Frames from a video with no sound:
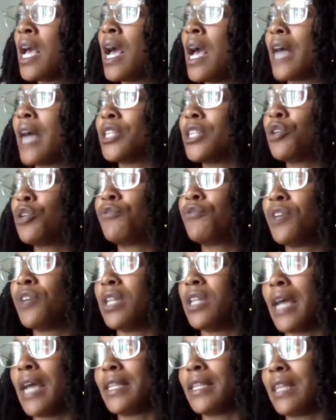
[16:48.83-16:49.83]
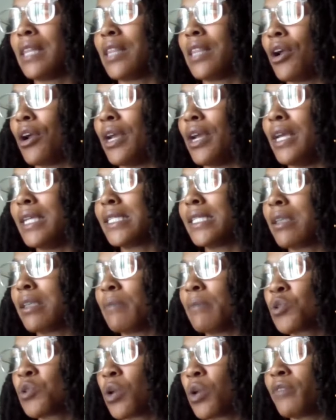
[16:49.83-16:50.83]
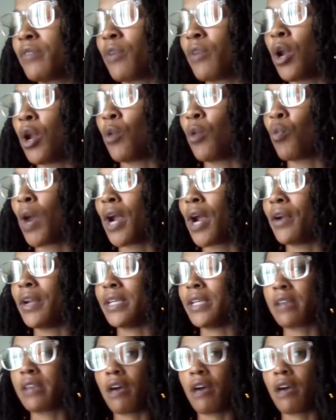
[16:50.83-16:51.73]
I do feel like that there is some sort of an awareness